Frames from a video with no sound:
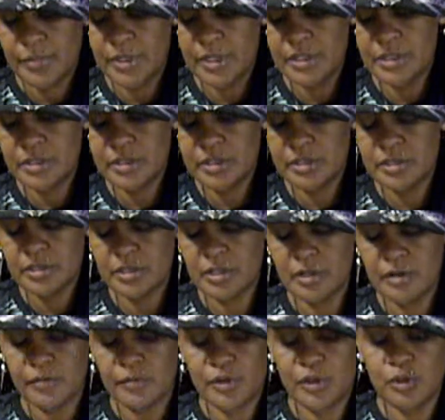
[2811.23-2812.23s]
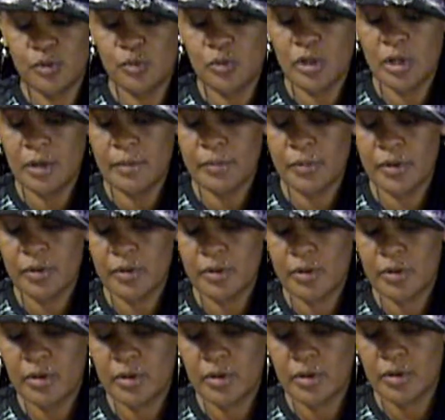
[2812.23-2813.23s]
pieces of cucumber.
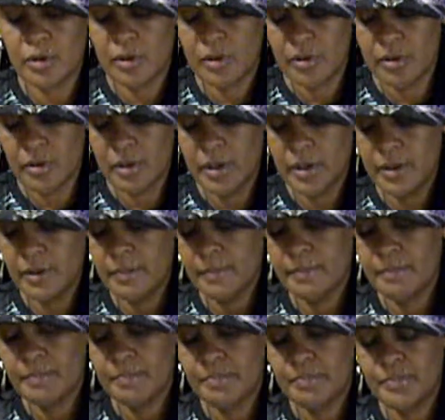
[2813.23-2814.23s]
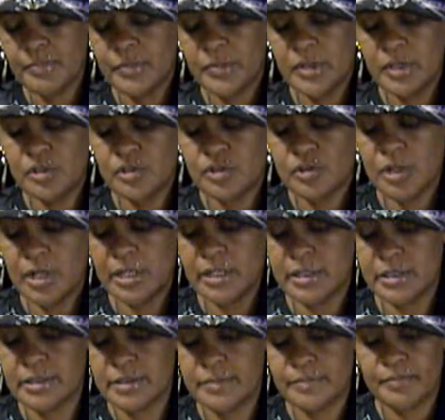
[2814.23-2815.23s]
Okay, let's try
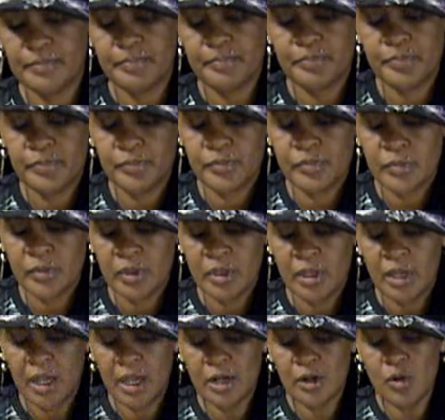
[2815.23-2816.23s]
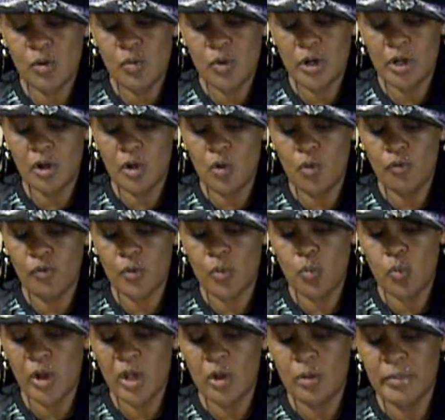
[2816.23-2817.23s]
this. I don't want to
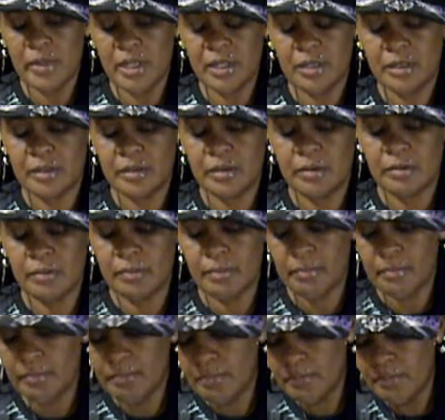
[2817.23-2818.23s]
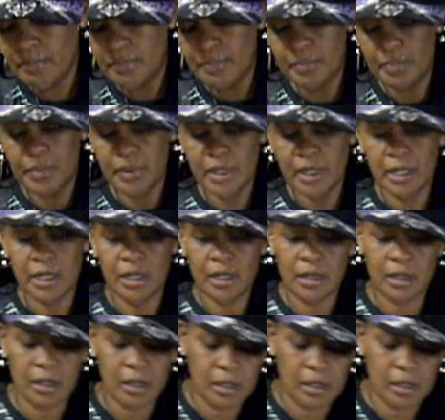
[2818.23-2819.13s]
overwhelm it, but